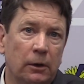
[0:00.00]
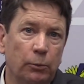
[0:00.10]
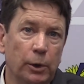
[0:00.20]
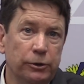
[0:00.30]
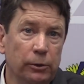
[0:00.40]

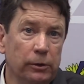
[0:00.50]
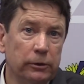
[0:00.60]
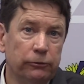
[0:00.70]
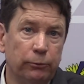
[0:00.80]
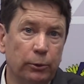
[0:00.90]
We do
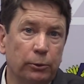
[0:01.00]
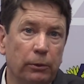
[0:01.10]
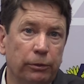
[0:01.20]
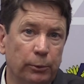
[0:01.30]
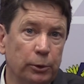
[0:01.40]
this
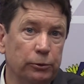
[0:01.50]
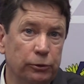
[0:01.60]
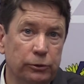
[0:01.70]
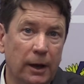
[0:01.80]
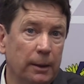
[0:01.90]
through
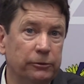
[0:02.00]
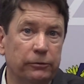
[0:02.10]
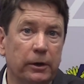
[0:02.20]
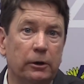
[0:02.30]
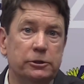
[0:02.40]
2 types
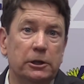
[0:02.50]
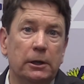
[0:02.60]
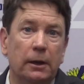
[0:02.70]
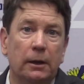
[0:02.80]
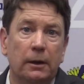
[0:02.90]
of
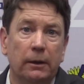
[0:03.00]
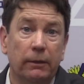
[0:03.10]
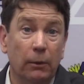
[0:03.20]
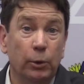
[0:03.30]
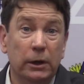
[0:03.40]
energy
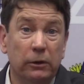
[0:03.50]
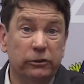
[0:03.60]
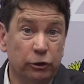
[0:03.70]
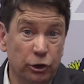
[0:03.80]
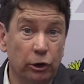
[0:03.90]
that we can
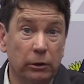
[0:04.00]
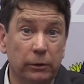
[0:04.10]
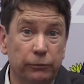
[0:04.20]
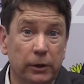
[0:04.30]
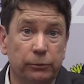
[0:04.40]
secure
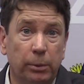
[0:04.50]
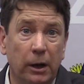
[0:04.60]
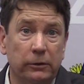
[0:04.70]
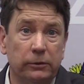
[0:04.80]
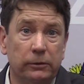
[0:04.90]
at fixed
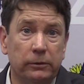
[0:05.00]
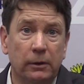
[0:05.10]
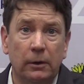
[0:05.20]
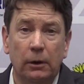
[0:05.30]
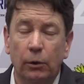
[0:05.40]
prices
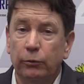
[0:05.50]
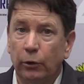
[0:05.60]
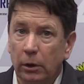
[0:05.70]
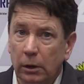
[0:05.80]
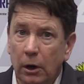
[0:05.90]

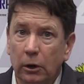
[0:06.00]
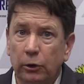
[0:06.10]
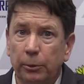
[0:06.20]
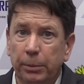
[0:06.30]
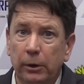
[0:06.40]
over a
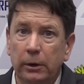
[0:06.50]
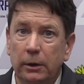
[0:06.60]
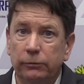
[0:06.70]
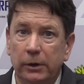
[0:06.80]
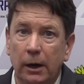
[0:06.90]
longer period
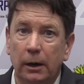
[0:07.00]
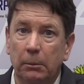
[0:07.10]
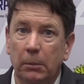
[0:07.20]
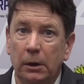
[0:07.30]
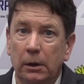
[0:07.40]
of
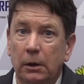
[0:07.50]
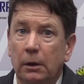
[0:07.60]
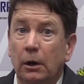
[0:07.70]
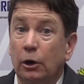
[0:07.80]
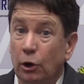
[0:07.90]
time:
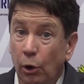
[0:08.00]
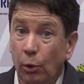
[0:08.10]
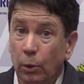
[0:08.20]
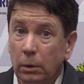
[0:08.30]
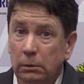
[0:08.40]

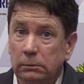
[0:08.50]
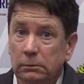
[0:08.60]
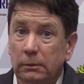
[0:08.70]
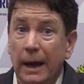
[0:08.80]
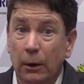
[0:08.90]
coal
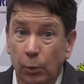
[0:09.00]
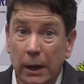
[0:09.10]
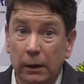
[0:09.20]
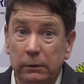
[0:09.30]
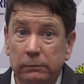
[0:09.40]
and
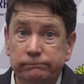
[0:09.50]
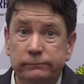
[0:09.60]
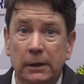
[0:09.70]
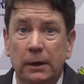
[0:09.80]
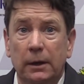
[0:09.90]
wind.
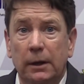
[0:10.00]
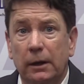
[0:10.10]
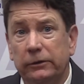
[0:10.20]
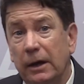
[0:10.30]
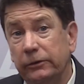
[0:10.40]

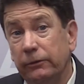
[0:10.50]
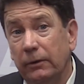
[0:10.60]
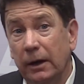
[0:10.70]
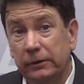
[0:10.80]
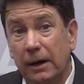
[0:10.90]
As
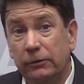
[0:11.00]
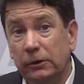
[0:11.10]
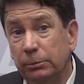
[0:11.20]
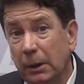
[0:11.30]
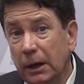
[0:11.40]
I've
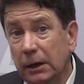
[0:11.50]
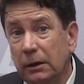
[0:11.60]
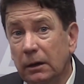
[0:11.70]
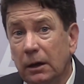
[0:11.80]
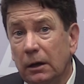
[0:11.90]

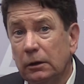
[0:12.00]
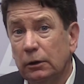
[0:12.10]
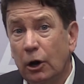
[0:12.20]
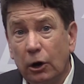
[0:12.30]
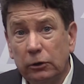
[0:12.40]
explained,
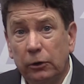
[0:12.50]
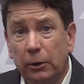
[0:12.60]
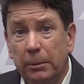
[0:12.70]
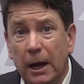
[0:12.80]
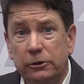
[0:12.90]

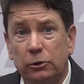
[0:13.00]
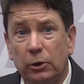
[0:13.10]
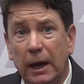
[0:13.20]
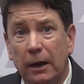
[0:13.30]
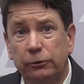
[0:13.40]
long-term natural
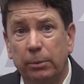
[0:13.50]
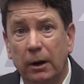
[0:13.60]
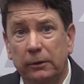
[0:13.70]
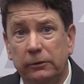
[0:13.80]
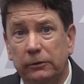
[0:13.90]
gas
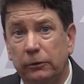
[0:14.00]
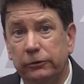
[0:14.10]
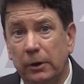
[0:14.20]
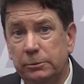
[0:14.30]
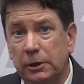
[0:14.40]
prices are
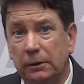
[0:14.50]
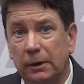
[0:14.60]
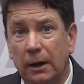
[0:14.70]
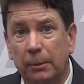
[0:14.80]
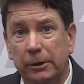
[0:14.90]
subject to
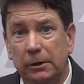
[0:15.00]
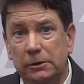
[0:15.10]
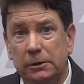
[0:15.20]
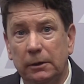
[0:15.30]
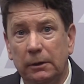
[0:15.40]

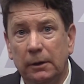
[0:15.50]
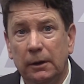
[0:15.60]
competition